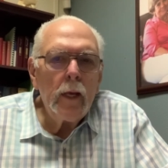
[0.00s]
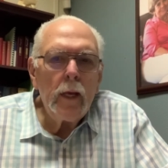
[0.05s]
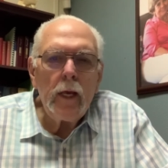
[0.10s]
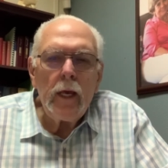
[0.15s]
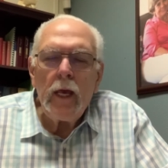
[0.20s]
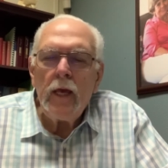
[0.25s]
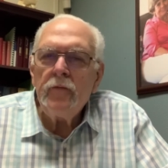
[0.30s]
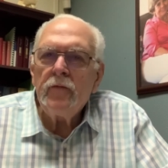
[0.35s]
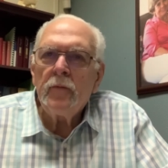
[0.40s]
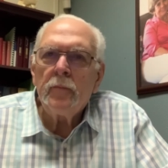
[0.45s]

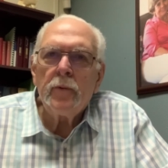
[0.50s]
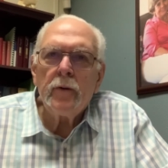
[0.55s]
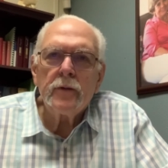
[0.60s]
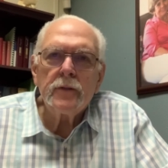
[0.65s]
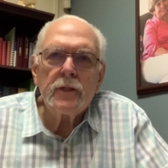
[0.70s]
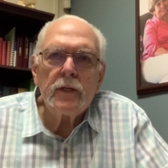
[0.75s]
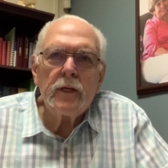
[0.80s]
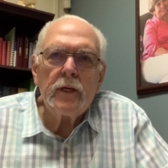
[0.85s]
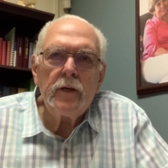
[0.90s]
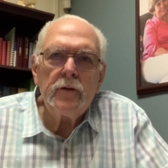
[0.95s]
even
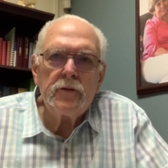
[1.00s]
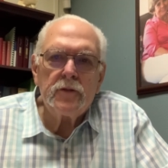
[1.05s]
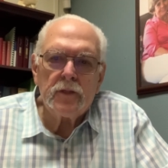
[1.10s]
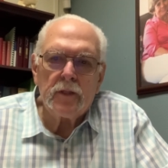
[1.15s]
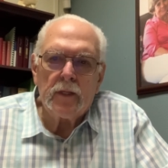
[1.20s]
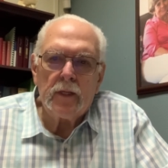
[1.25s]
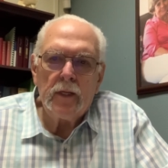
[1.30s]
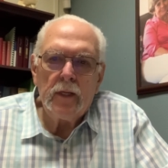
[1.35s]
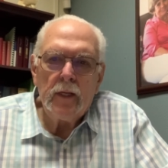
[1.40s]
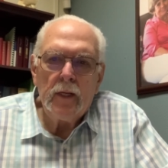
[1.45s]

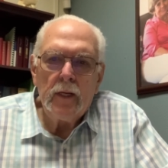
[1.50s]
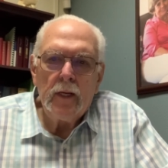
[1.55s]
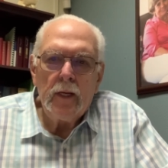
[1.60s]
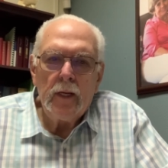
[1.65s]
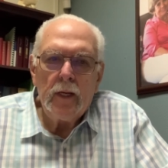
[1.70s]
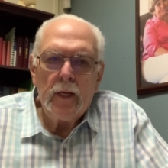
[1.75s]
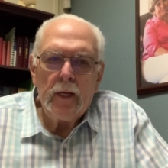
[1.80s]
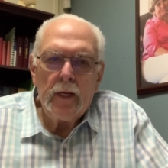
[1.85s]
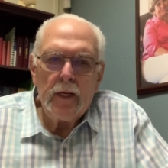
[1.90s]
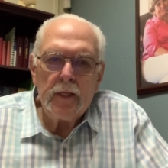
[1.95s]
persecution,
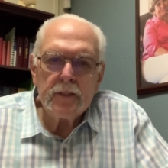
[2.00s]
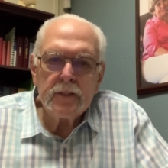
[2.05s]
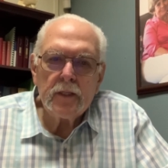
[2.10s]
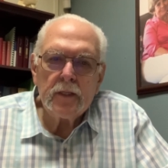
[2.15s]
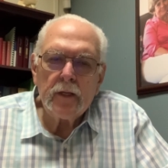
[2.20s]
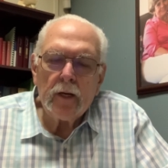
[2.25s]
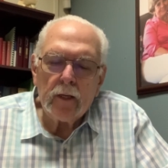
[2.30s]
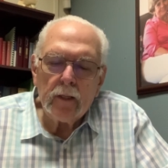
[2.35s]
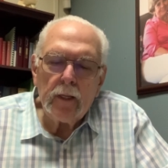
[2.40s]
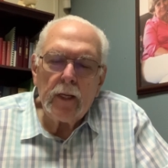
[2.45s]
is
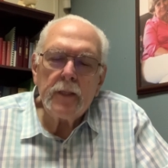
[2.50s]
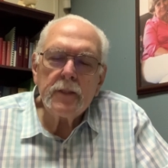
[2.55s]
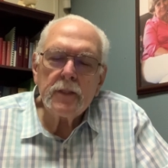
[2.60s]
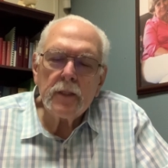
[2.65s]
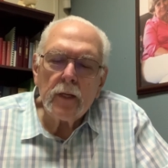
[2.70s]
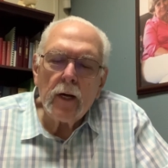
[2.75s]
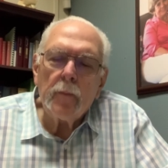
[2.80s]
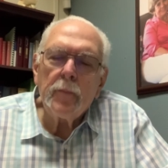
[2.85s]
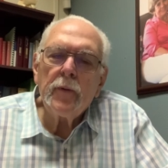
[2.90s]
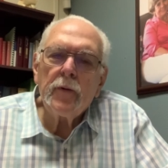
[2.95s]
an, is
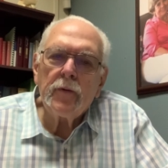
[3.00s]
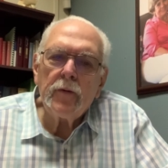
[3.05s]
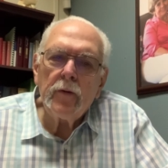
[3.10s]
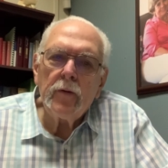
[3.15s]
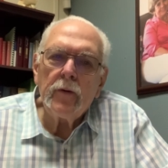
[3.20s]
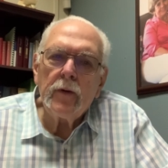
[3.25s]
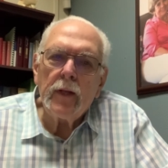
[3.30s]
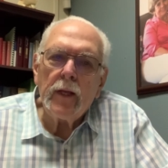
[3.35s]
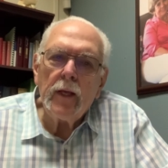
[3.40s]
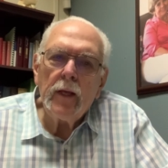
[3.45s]
an
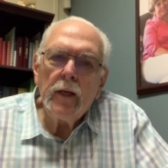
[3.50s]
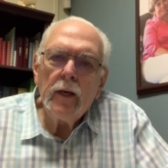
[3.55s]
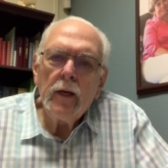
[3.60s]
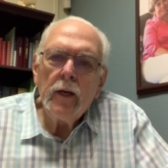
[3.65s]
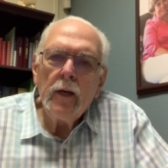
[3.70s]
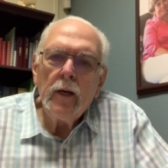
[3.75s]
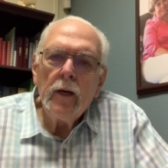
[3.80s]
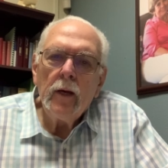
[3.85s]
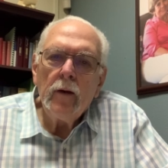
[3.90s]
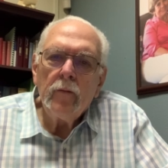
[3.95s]
opportunity
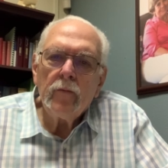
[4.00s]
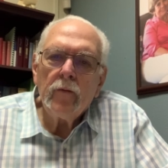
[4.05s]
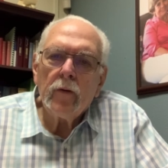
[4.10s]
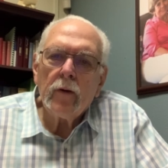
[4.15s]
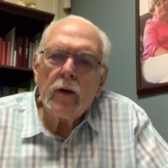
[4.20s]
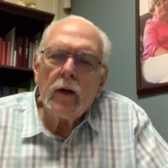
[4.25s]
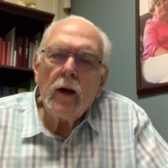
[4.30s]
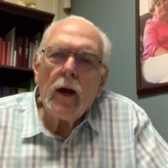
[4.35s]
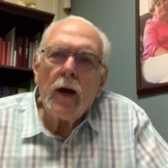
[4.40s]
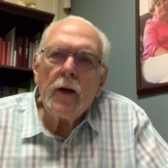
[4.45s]
for
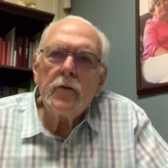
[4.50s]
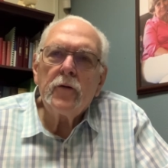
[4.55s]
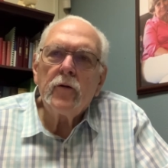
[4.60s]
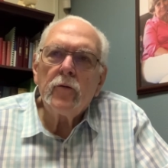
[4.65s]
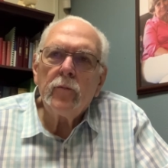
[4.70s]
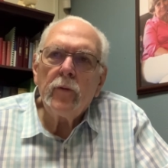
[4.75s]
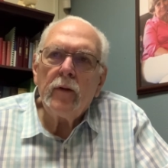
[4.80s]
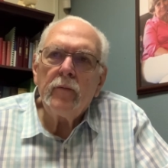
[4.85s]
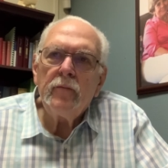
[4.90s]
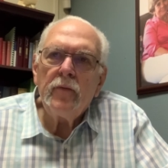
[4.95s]
God to
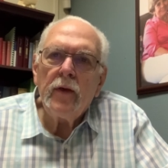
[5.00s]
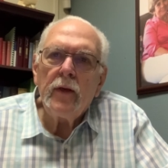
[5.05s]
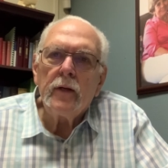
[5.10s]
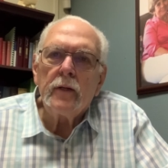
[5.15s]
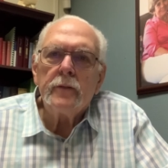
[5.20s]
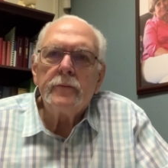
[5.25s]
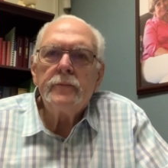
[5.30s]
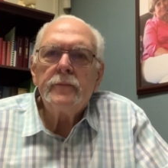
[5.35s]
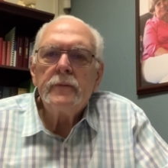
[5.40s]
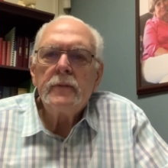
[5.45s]

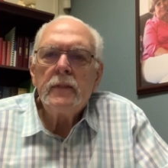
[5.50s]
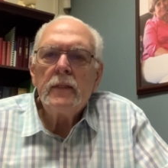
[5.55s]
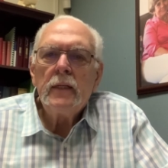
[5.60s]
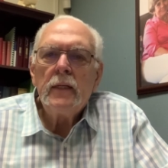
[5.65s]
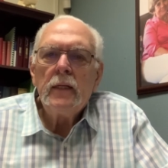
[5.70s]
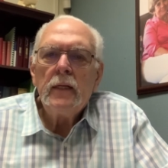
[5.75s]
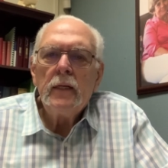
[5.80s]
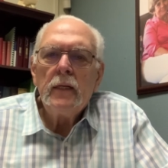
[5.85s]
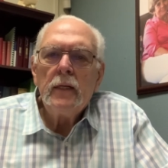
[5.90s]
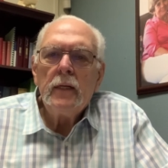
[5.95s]
reveal
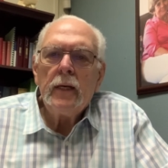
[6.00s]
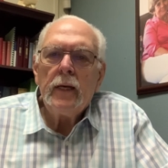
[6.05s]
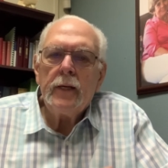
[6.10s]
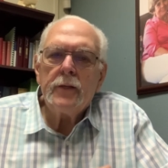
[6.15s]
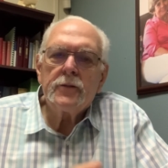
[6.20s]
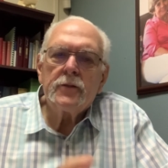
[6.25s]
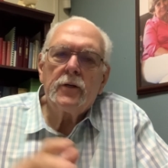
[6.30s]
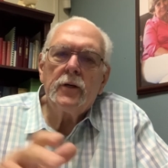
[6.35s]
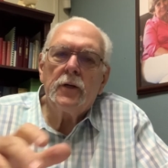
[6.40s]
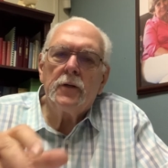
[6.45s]

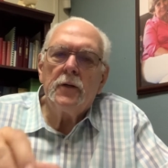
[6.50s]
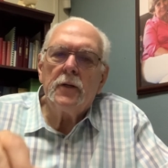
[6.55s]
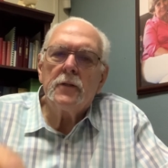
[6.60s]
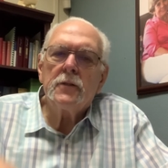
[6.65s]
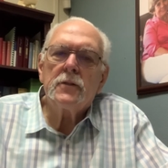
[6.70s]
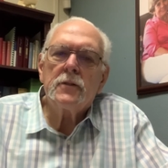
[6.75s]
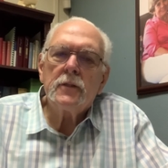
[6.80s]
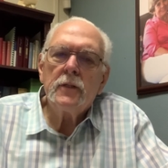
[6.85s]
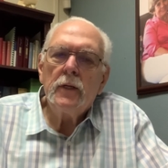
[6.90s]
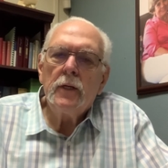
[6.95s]
his
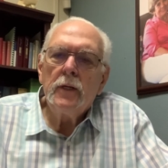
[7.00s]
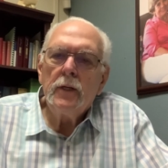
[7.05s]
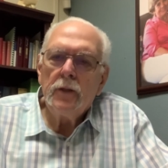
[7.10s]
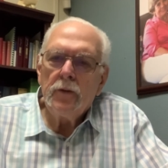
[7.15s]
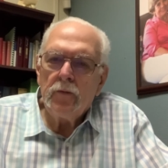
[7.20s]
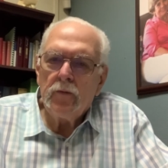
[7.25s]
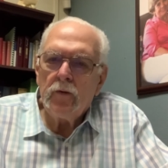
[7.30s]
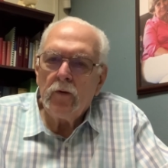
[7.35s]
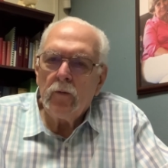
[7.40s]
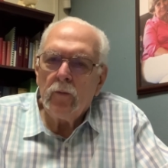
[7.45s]
goodness
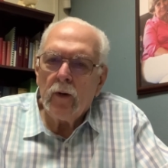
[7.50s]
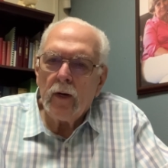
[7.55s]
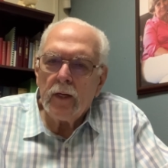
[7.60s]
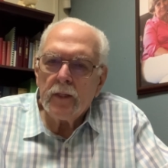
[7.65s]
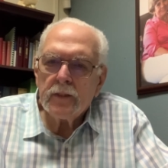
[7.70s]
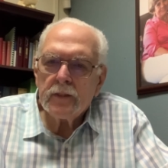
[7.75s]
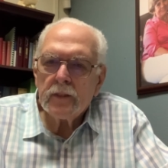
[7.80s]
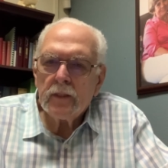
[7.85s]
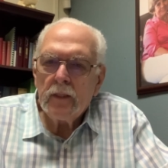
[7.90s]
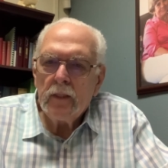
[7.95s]
to
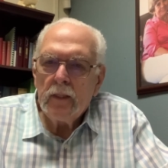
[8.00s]
us.